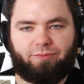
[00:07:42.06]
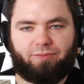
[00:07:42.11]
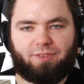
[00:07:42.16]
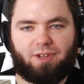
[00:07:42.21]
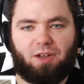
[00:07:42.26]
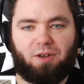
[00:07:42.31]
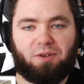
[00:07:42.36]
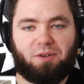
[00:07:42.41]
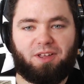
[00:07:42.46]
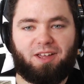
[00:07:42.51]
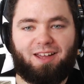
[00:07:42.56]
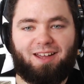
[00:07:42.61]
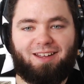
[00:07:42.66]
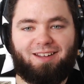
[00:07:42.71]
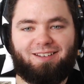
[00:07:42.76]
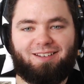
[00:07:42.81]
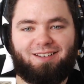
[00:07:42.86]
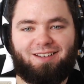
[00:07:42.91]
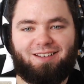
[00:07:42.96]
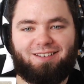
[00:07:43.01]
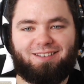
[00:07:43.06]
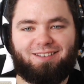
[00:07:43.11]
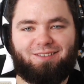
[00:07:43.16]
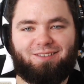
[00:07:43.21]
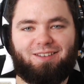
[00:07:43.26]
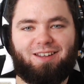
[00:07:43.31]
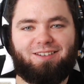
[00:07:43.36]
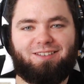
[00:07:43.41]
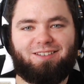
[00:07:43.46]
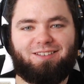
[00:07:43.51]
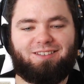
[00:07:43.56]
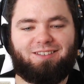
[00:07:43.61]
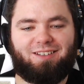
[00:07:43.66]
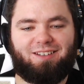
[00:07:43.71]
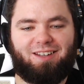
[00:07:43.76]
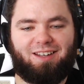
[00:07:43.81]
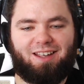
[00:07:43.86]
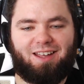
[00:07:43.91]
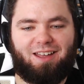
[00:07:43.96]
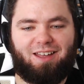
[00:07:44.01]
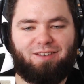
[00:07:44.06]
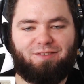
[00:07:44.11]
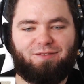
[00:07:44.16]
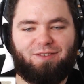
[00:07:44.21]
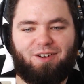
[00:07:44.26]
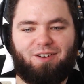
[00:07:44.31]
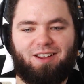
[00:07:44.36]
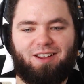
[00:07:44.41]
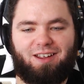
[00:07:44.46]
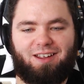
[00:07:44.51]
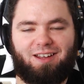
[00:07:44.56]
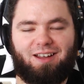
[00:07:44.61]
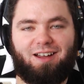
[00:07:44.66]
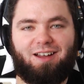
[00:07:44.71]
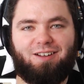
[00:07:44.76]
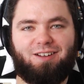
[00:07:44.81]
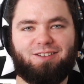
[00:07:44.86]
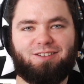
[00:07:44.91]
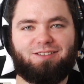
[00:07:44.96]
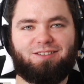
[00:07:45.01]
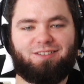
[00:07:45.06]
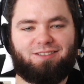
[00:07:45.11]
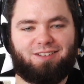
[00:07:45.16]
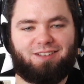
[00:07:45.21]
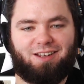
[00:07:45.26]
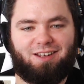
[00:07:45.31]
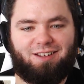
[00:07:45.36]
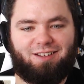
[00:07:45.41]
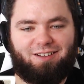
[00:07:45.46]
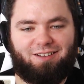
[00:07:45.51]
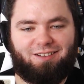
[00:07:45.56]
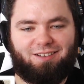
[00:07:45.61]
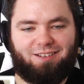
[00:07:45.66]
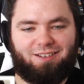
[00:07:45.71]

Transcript: Okay, this is suddenly getting very art style.